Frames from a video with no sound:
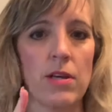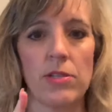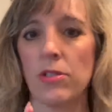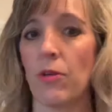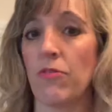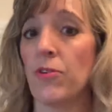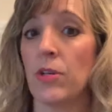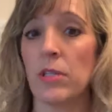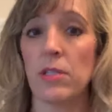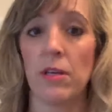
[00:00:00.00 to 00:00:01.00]
So if
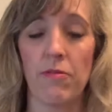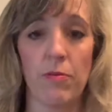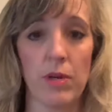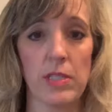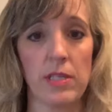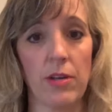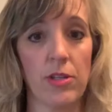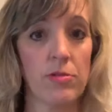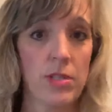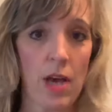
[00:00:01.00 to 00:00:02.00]
you wanted to say, are
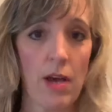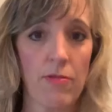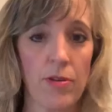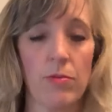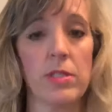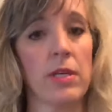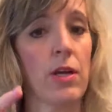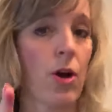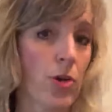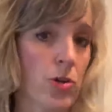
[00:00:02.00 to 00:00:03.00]
you deaf? You would say,
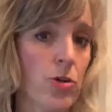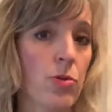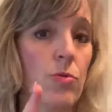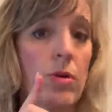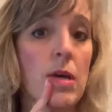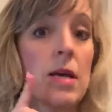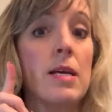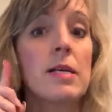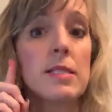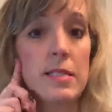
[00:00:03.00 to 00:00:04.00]
are you
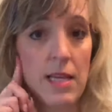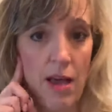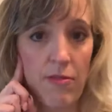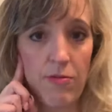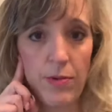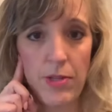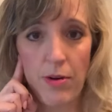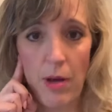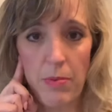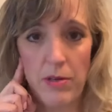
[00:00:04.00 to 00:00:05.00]
deaf, with your
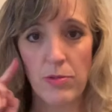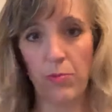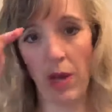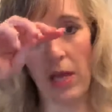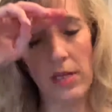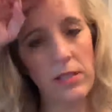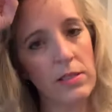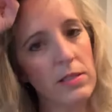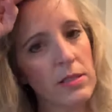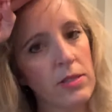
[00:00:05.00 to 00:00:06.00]
eyebrows
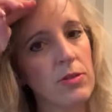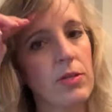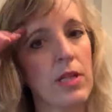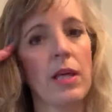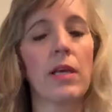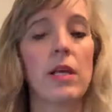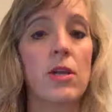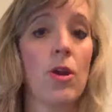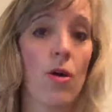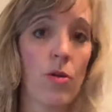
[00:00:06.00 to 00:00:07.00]
raised, so then they
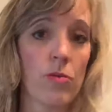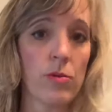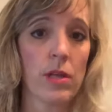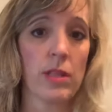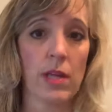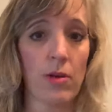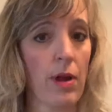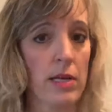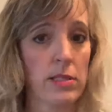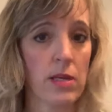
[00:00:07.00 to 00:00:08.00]
can know that you're
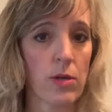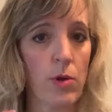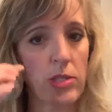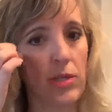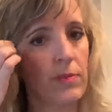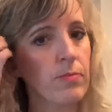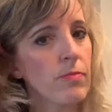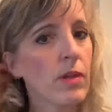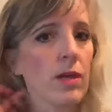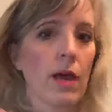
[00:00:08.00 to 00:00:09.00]
asking a question,
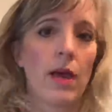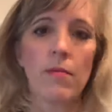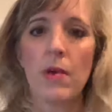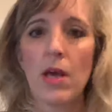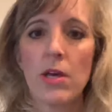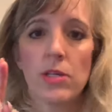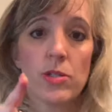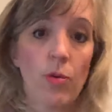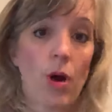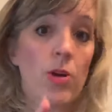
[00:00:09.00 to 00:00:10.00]
okay?
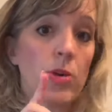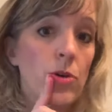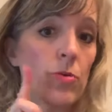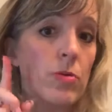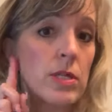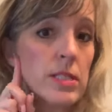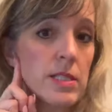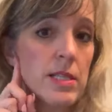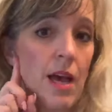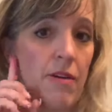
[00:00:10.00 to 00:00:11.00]
So are you
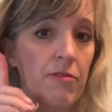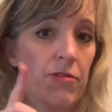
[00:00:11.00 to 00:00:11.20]
deaf?